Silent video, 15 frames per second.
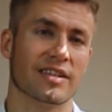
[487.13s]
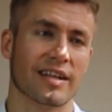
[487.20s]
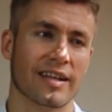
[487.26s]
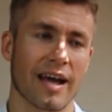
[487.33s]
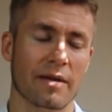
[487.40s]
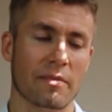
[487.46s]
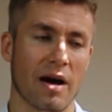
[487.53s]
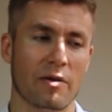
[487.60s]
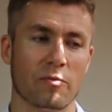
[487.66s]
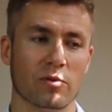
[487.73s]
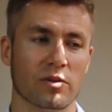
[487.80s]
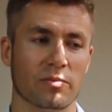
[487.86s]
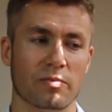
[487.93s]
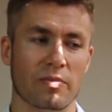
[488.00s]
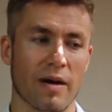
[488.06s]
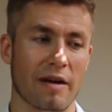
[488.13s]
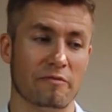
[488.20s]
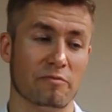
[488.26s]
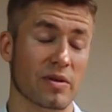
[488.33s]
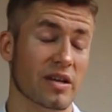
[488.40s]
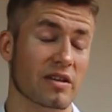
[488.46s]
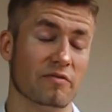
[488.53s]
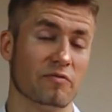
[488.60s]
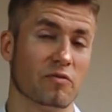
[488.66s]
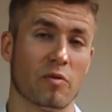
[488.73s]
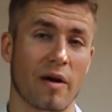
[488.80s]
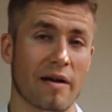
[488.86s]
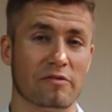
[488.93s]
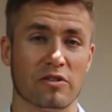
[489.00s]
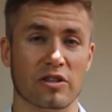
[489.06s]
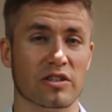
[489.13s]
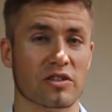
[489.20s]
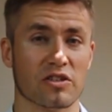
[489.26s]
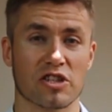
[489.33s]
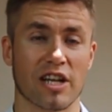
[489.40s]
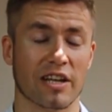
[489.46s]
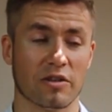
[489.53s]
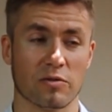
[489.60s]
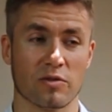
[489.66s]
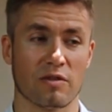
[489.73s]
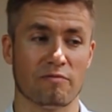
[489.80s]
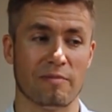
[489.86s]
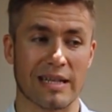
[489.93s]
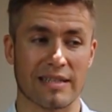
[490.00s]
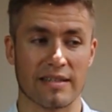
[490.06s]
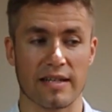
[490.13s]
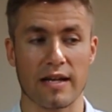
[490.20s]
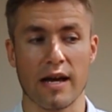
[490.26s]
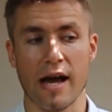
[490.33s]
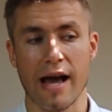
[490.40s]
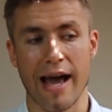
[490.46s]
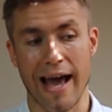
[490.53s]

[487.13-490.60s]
then Neymar would have been forever in the shadows of Messi,